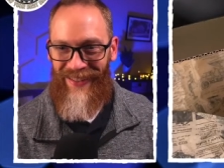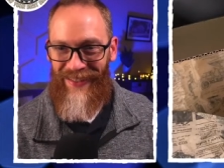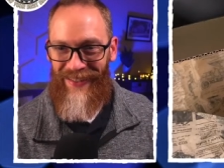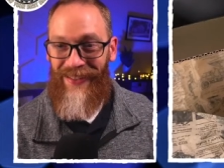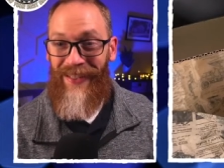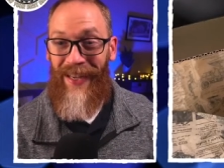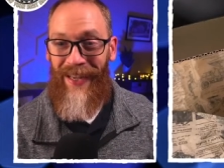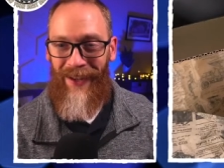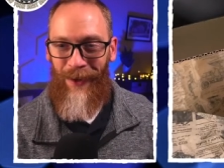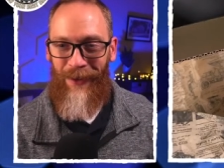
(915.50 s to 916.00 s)

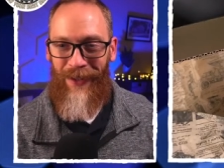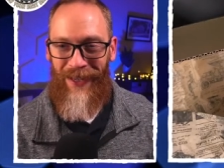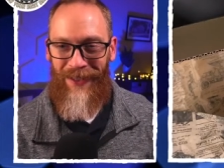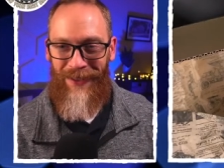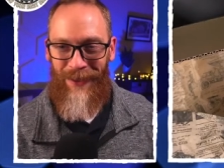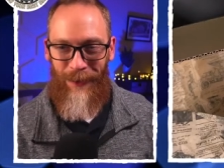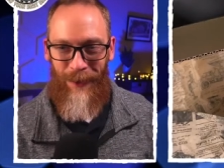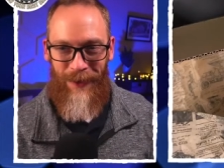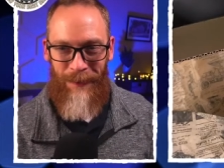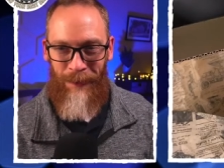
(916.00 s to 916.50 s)
Yeah, okay,
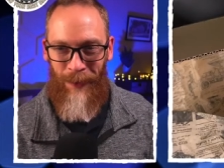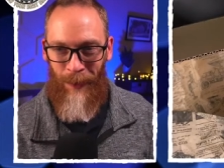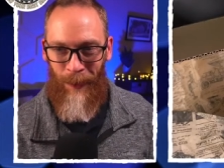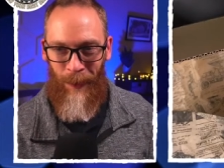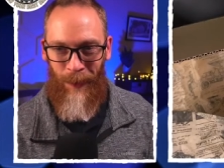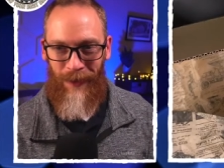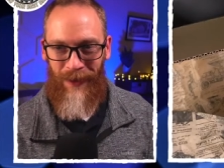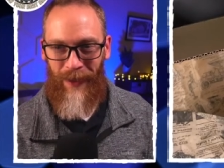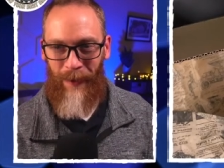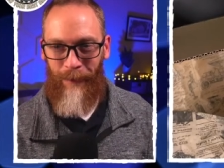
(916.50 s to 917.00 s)
so it's
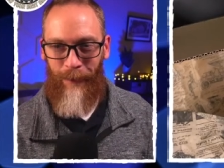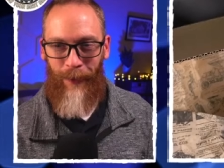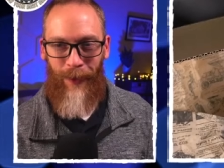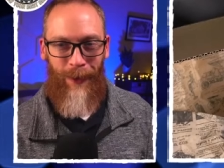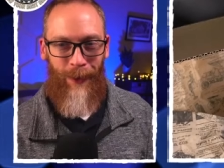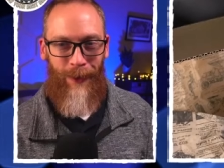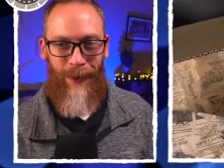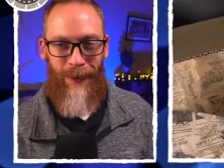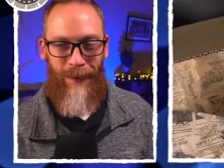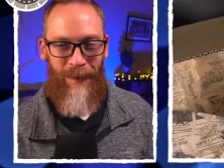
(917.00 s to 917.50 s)
poured. I
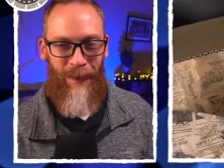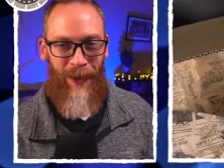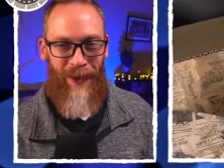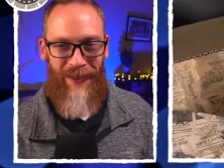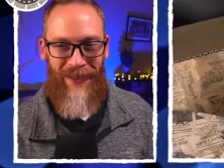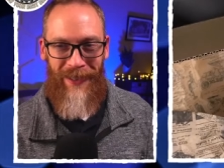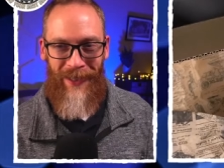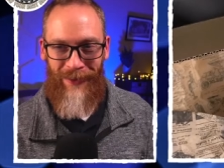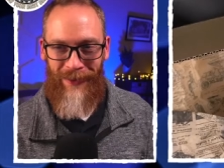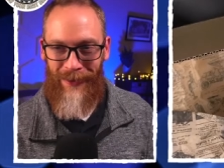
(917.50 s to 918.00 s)
figured as
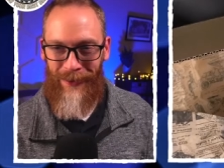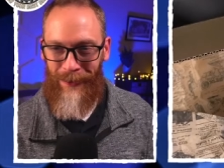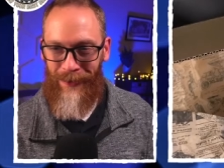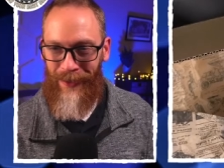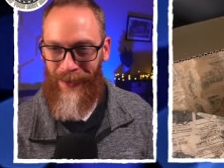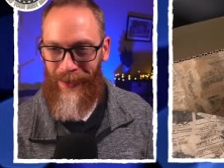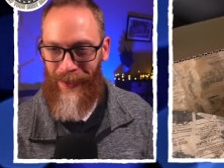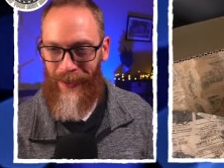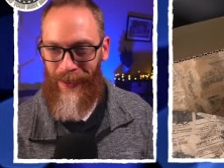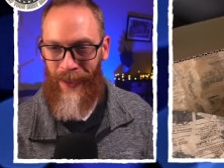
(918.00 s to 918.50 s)
much down
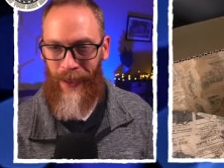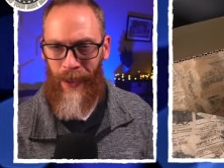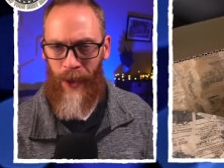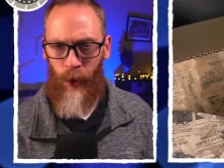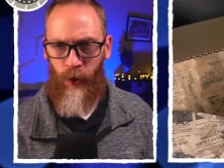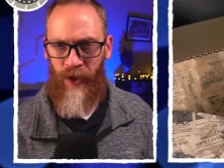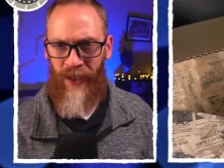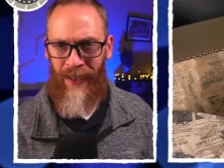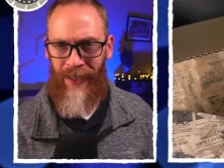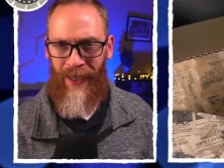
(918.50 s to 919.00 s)
in
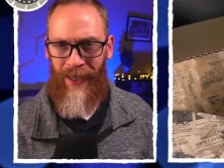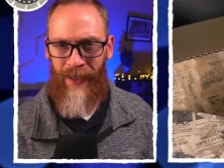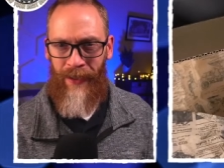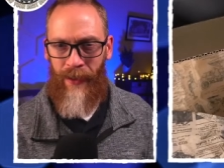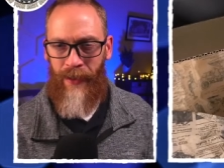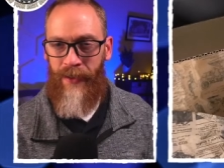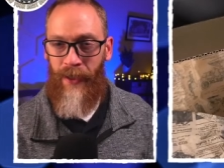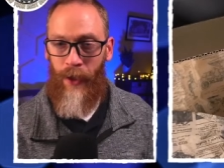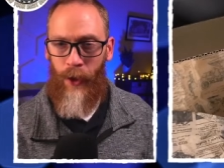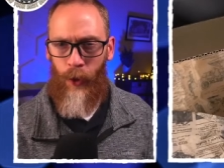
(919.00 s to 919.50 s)
Louisiana.
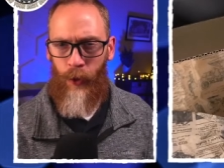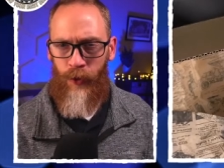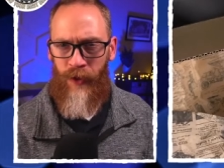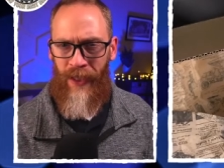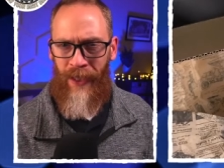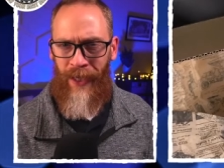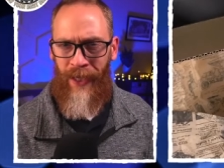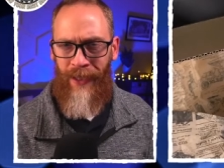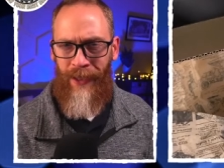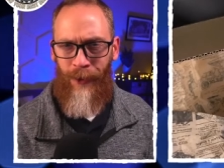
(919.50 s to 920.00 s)
Is that
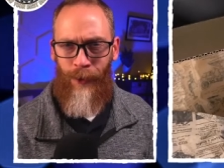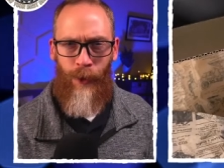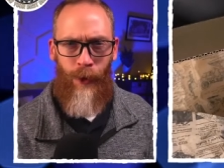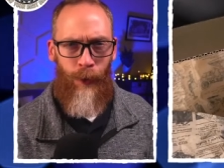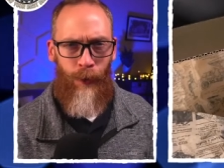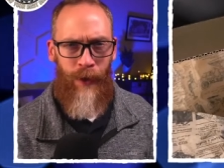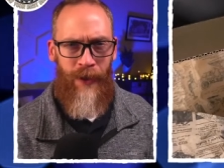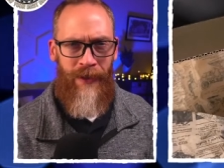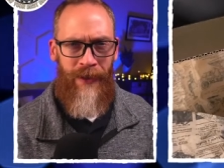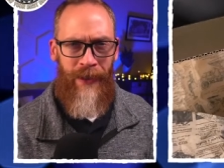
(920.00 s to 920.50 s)
Louisiana or
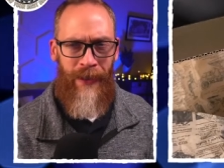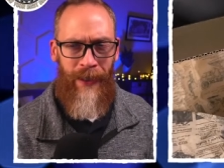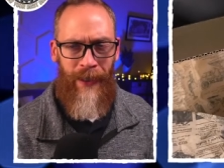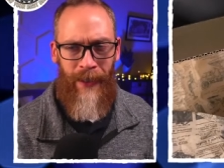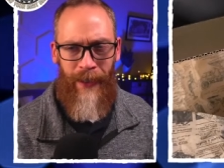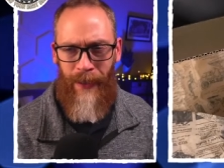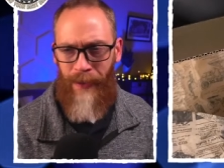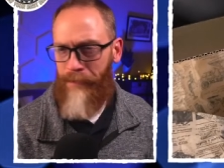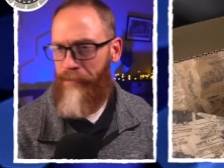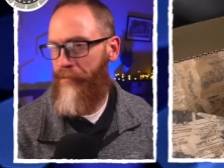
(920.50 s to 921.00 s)

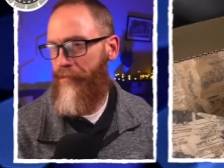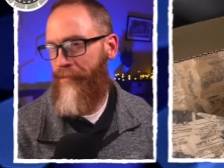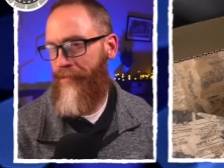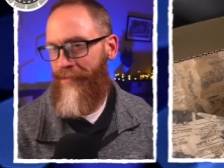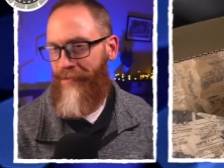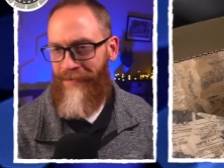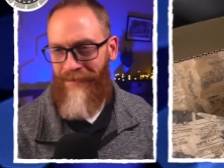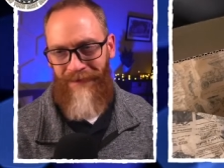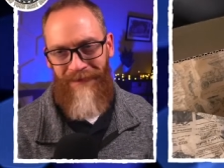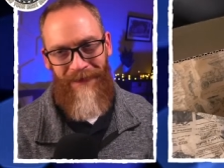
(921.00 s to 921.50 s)
Louisiana?
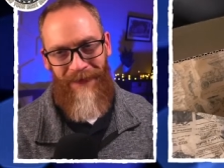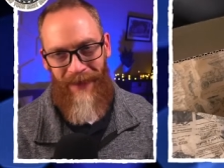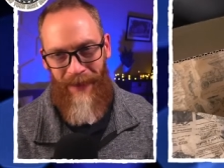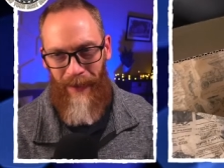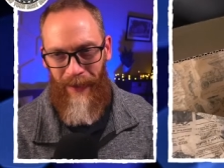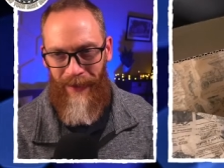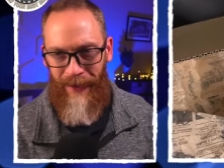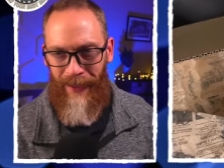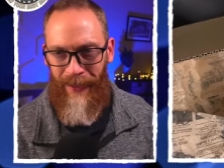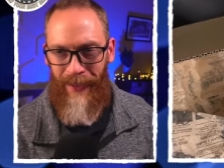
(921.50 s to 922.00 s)

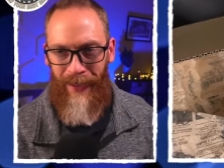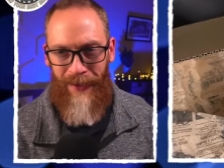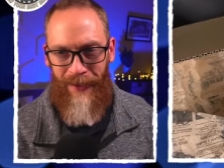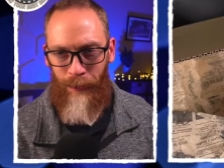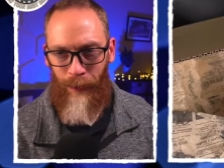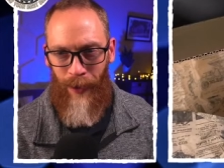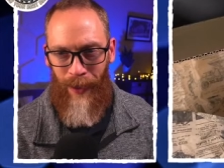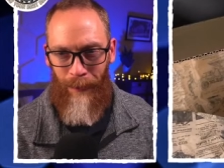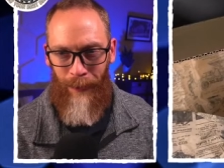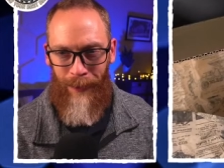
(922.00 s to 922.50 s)
I guess
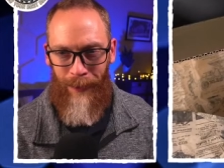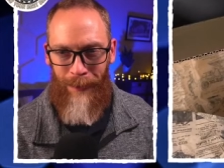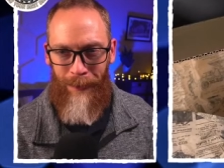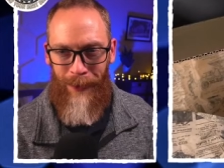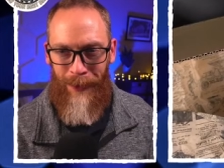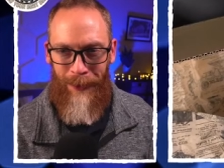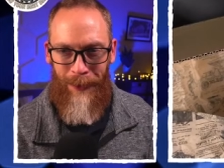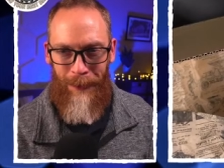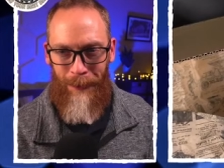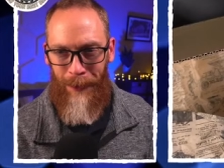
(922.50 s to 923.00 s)
it probably
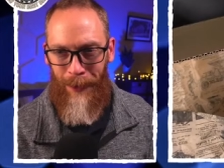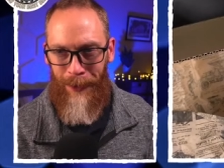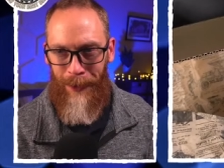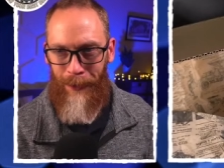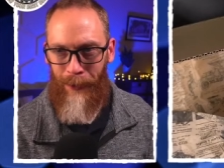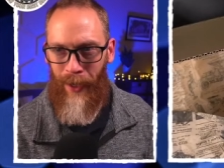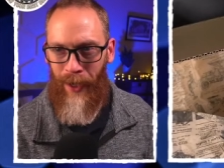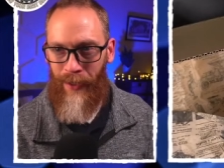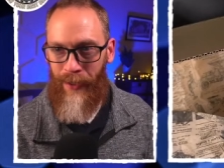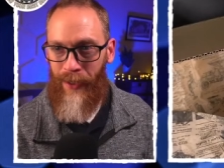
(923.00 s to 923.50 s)
depends on where
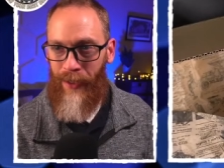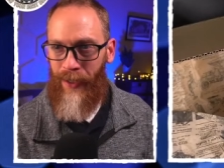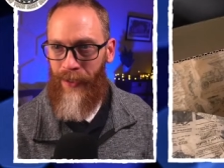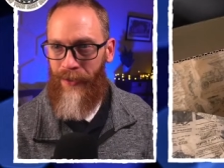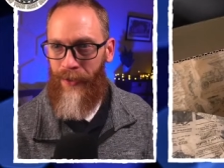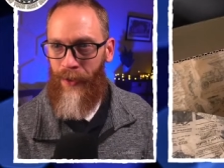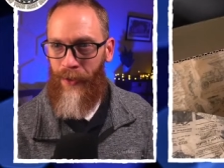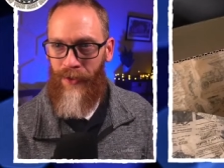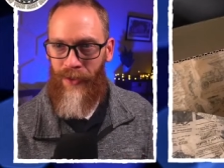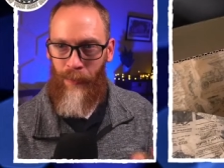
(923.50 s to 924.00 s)
you're at. Yeah, I
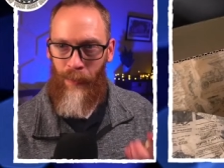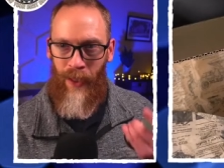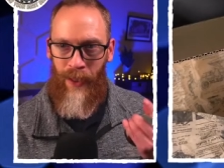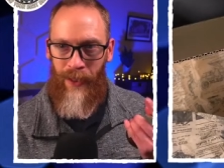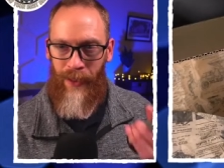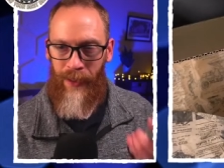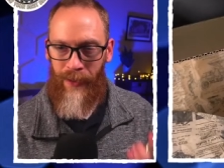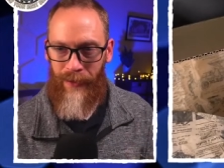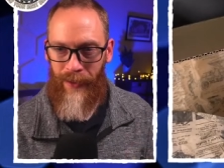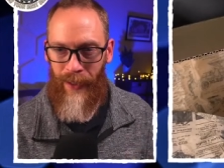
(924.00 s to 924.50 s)
saw somebody
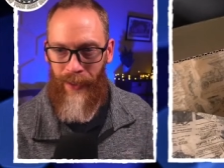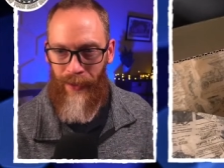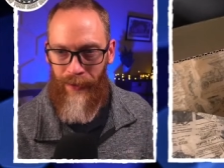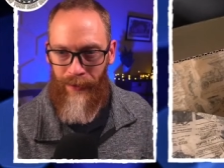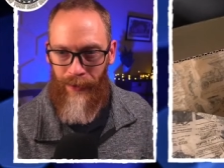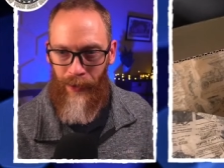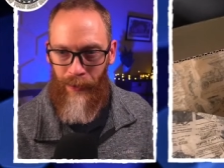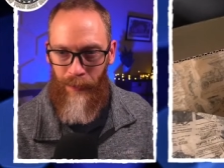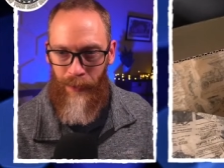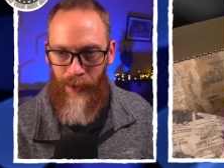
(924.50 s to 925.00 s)
hit that
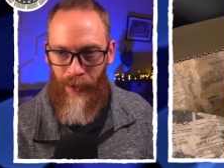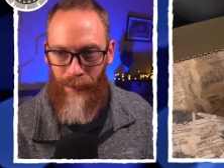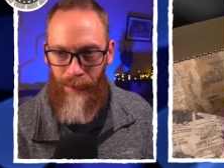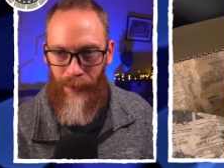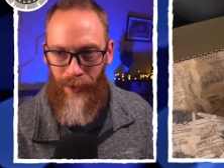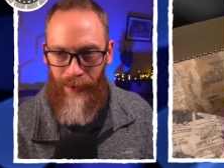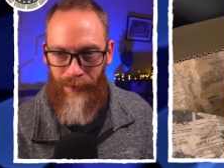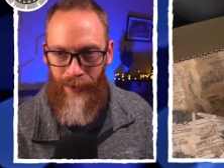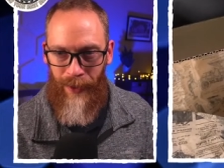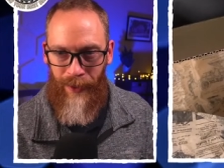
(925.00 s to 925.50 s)
thumbs up
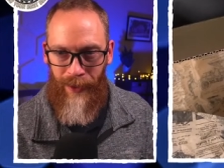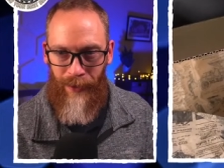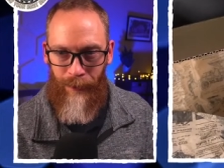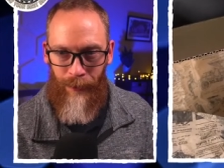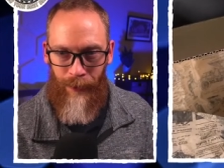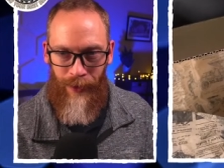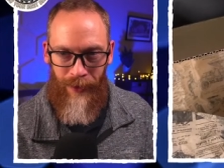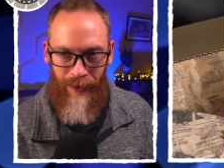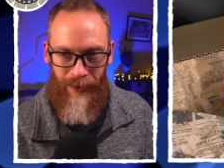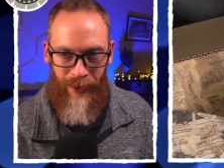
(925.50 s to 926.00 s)
button. Thank you
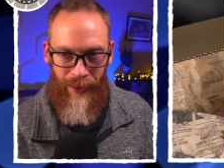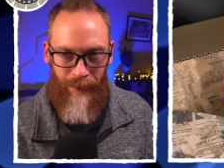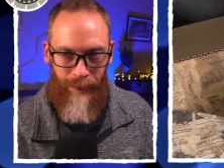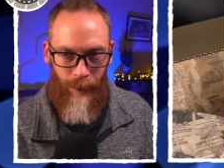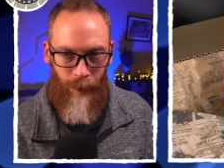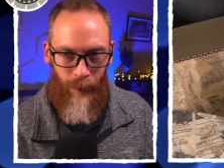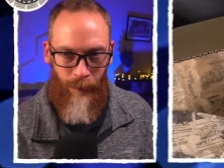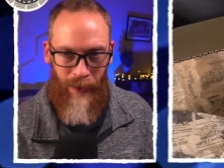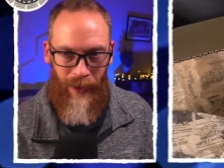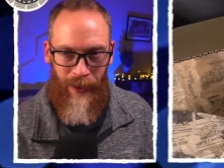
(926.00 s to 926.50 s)
for hitting that
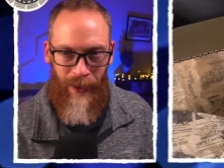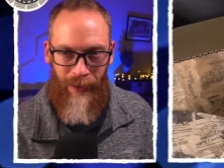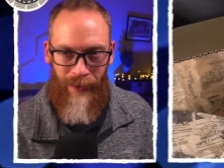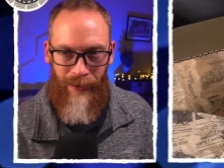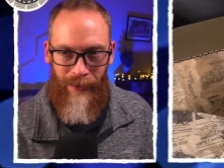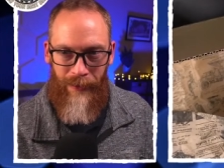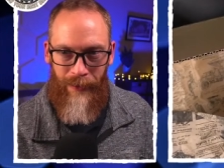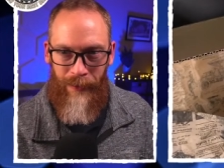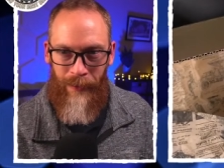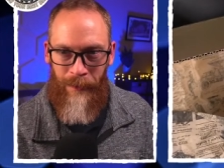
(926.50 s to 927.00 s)
for me,
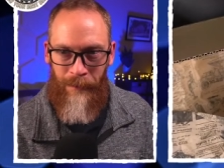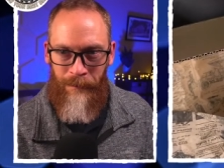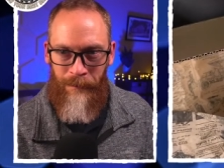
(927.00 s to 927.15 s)
guys.